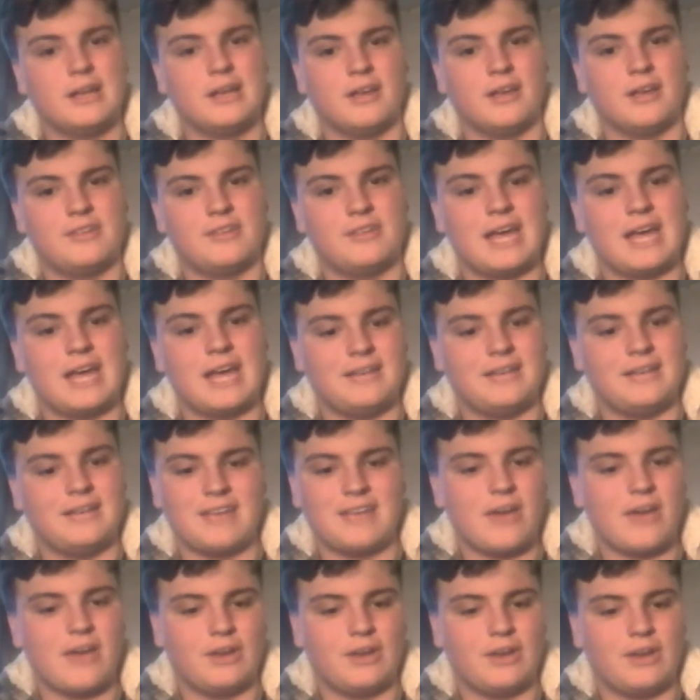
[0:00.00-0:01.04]
because I
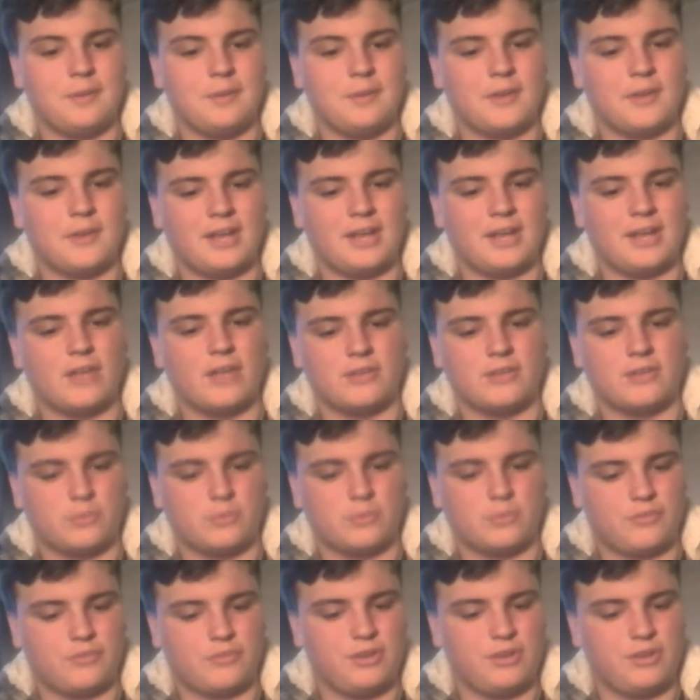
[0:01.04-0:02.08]
doubt anybody else
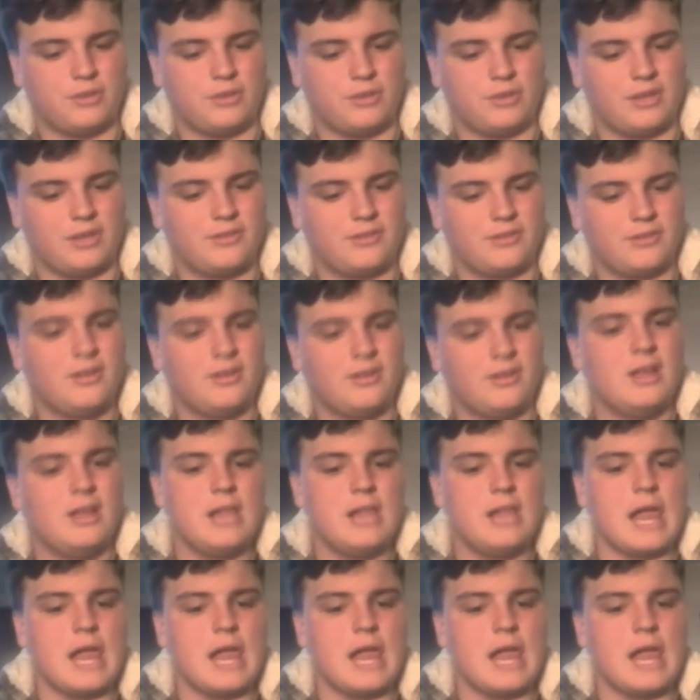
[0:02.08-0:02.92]
has reviewed this.